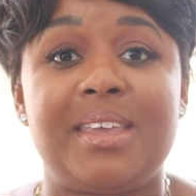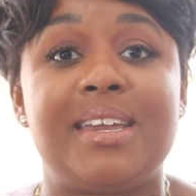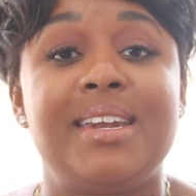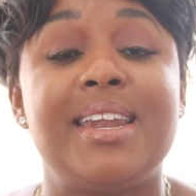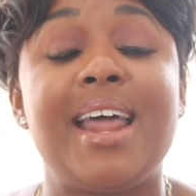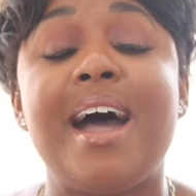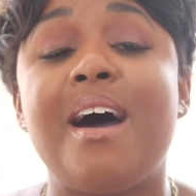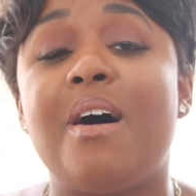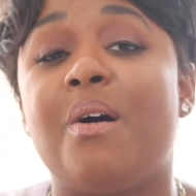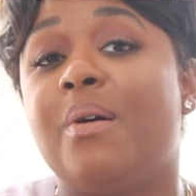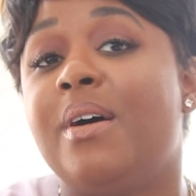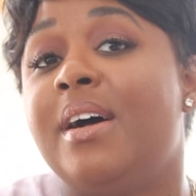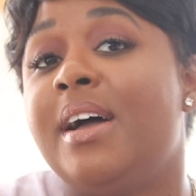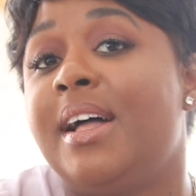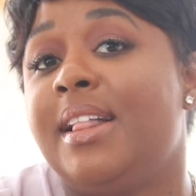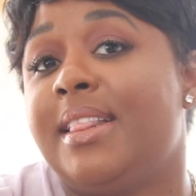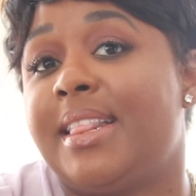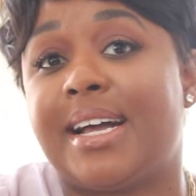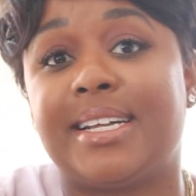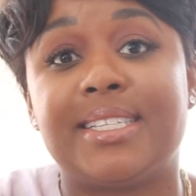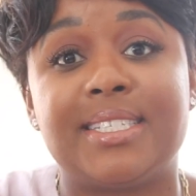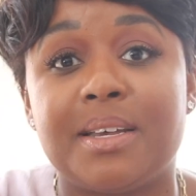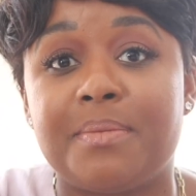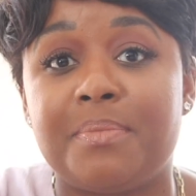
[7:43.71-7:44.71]
Now,
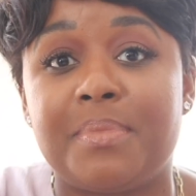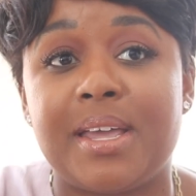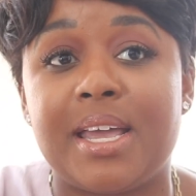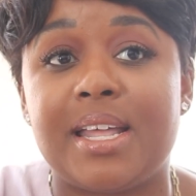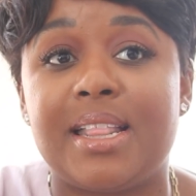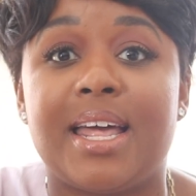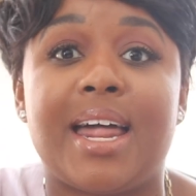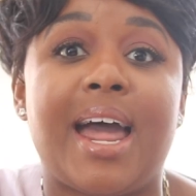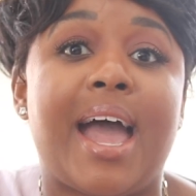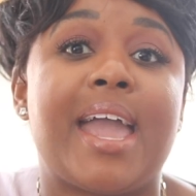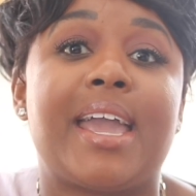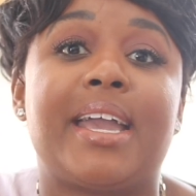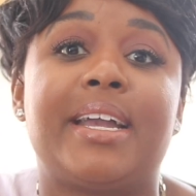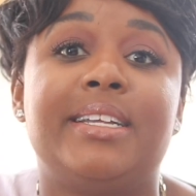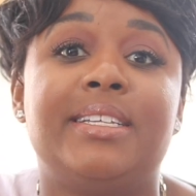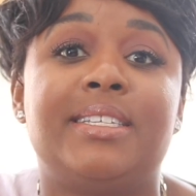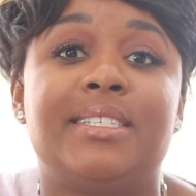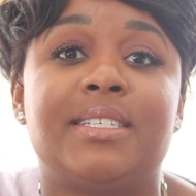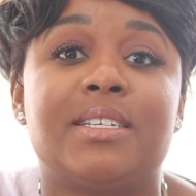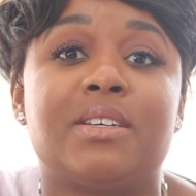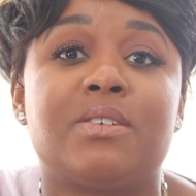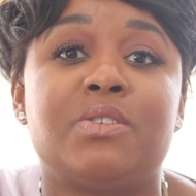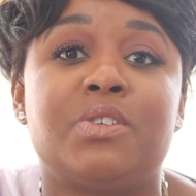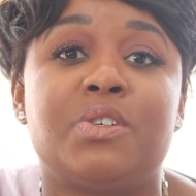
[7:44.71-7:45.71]
that's something that I can
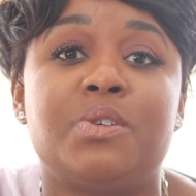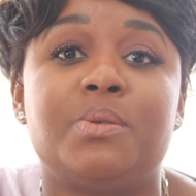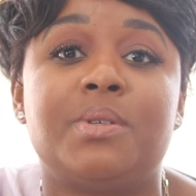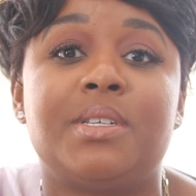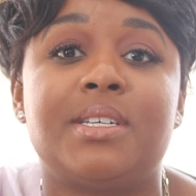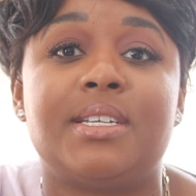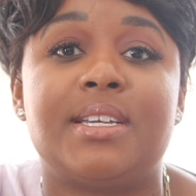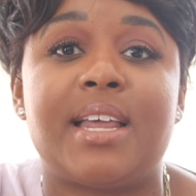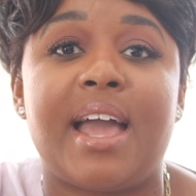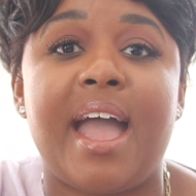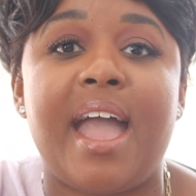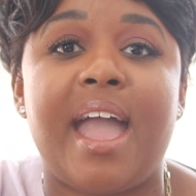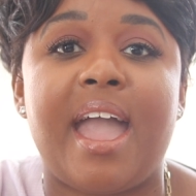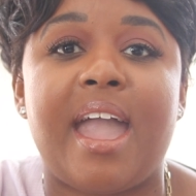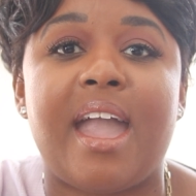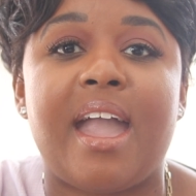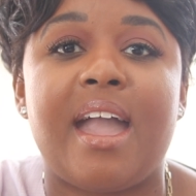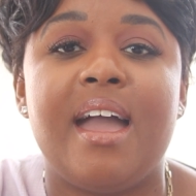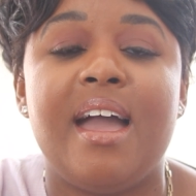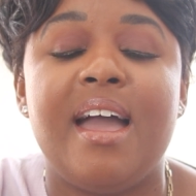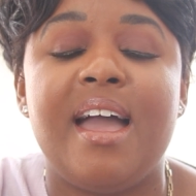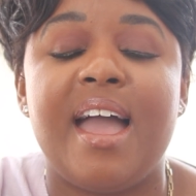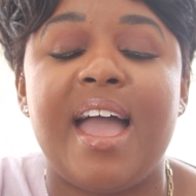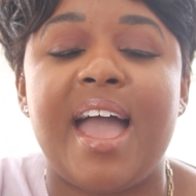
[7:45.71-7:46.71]
still do
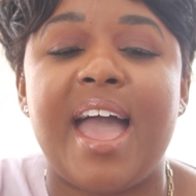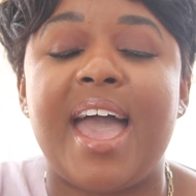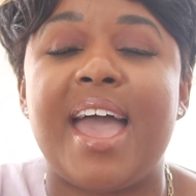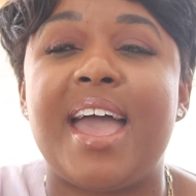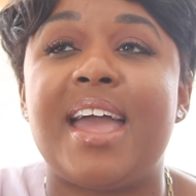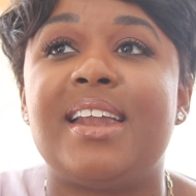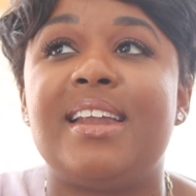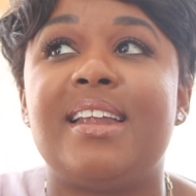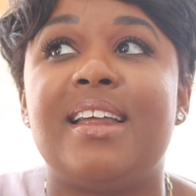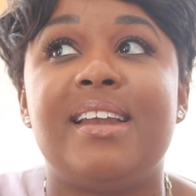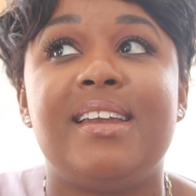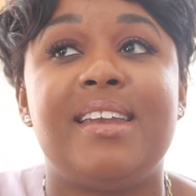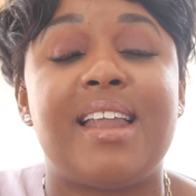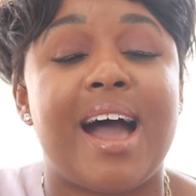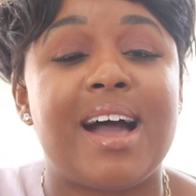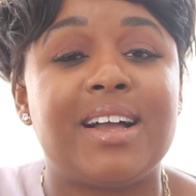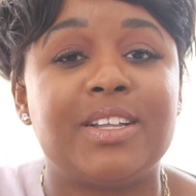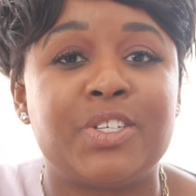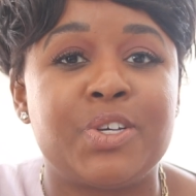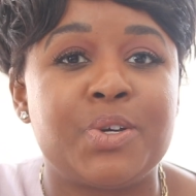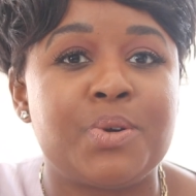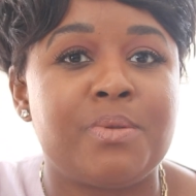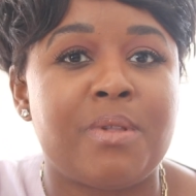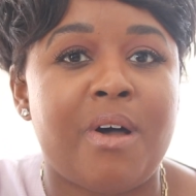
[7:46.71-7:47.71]
today. And
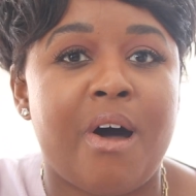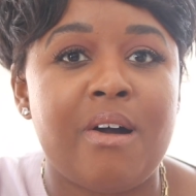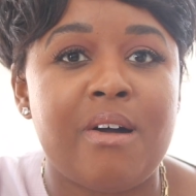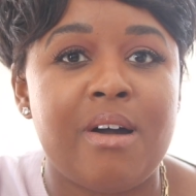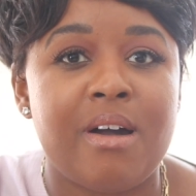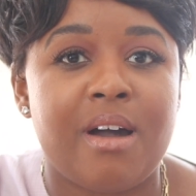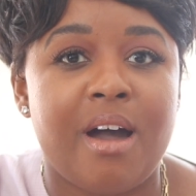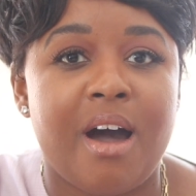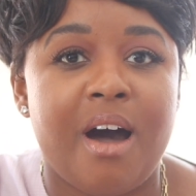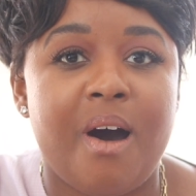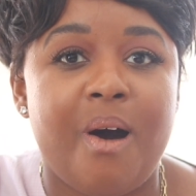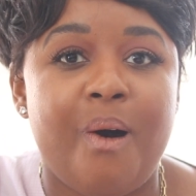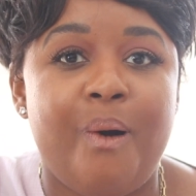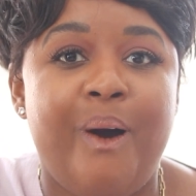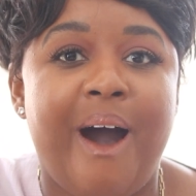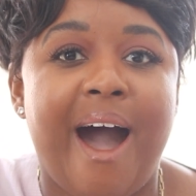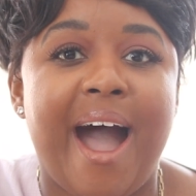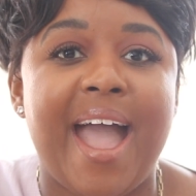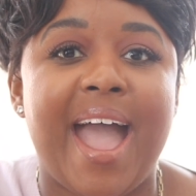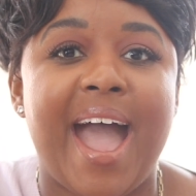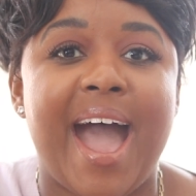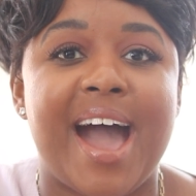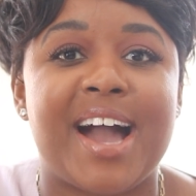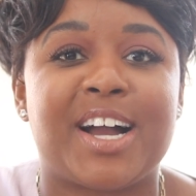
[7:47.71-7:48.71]
not too long ago,
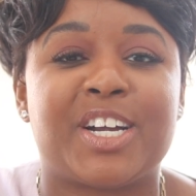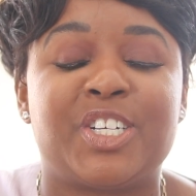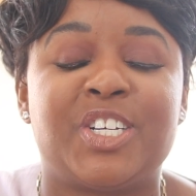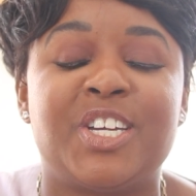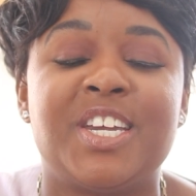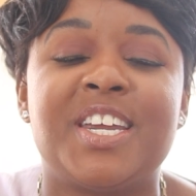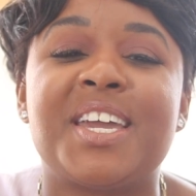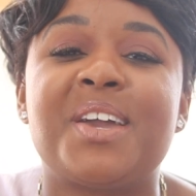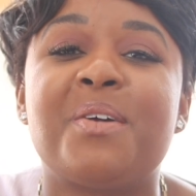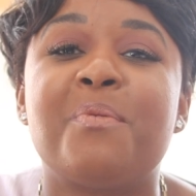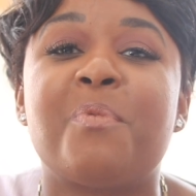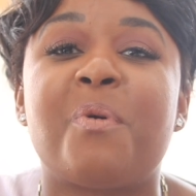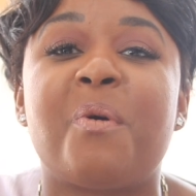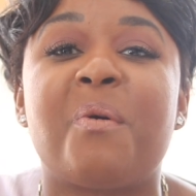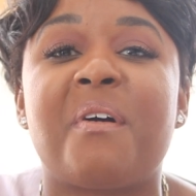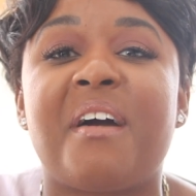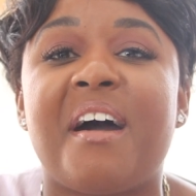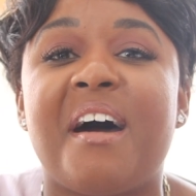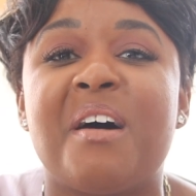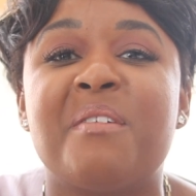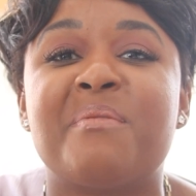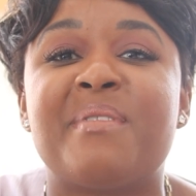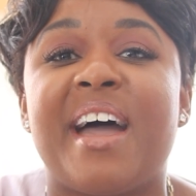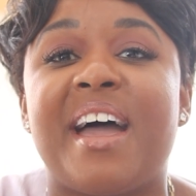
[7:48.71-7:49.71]
I actually woke
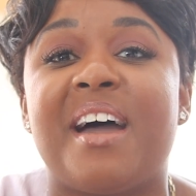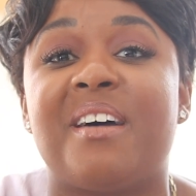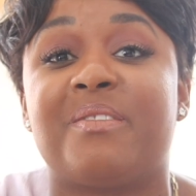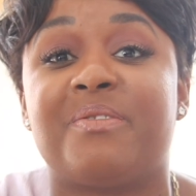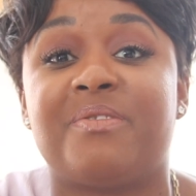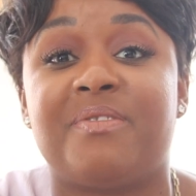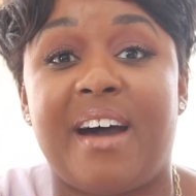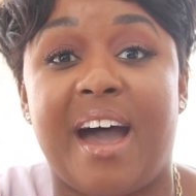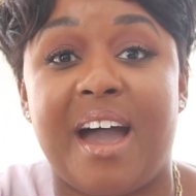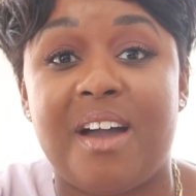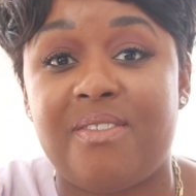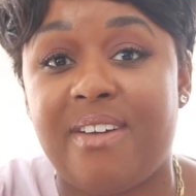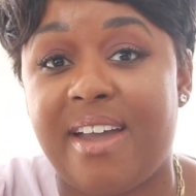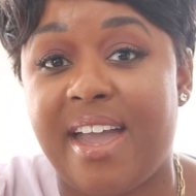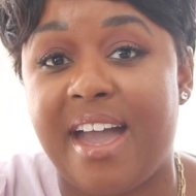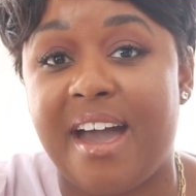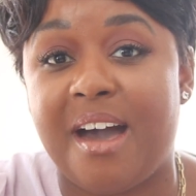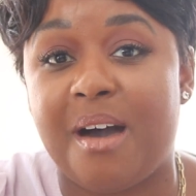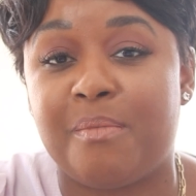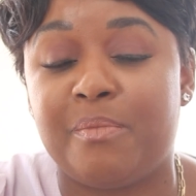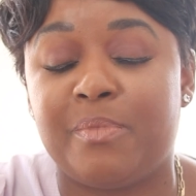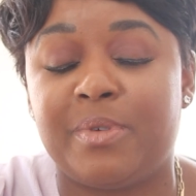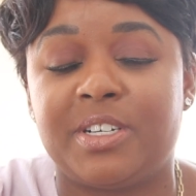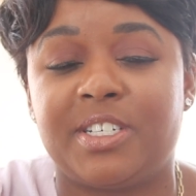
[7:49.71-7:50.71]
up at 5
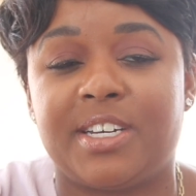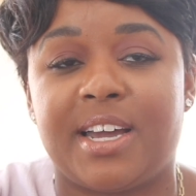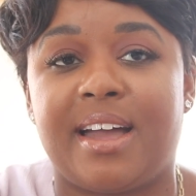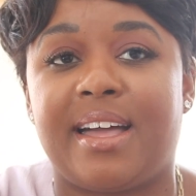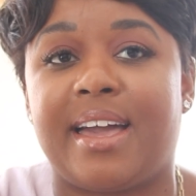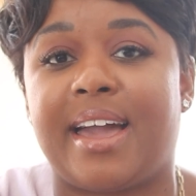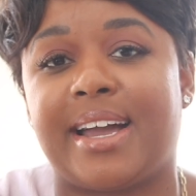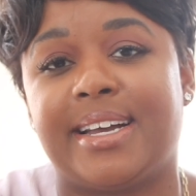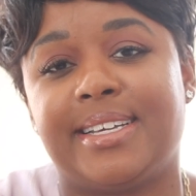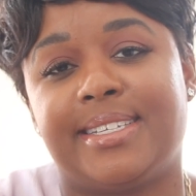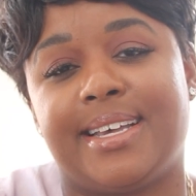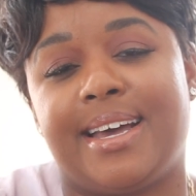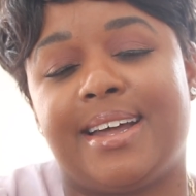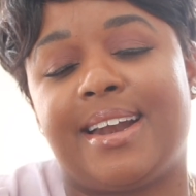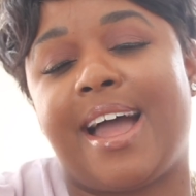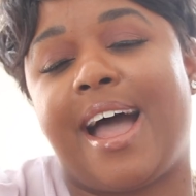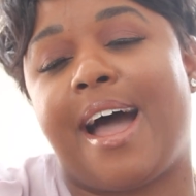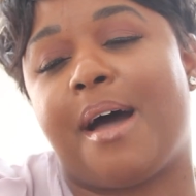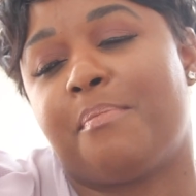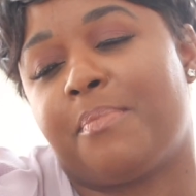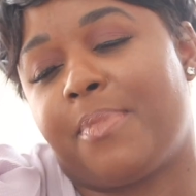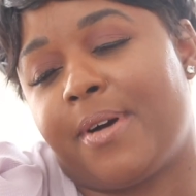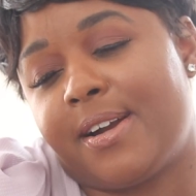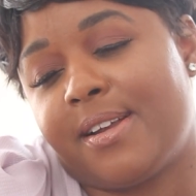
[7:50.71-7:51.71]
a.m., which, like I said,
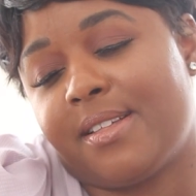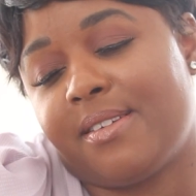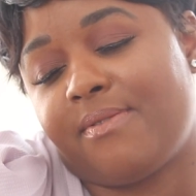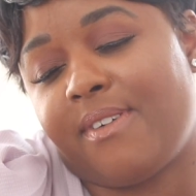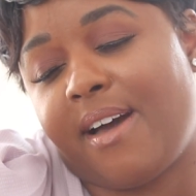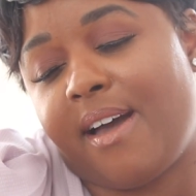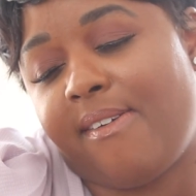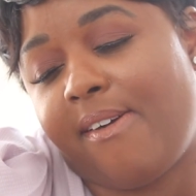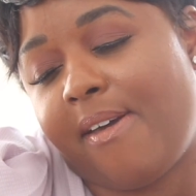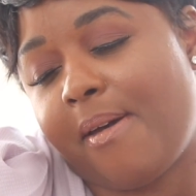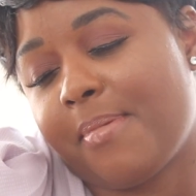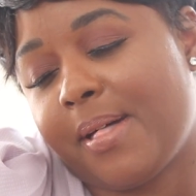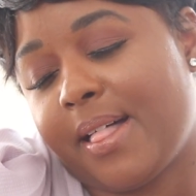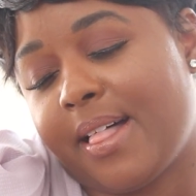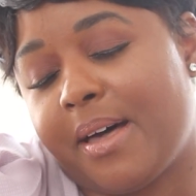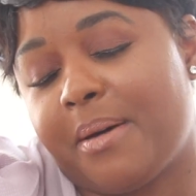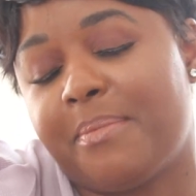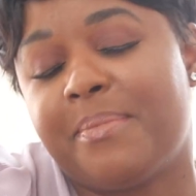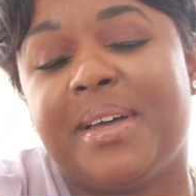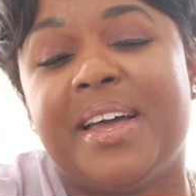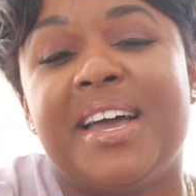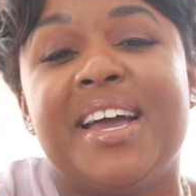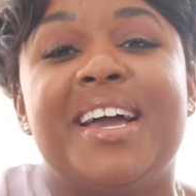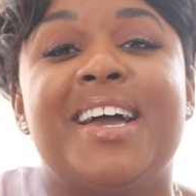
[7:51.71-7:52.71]
I'm part of the 5 a.m. club.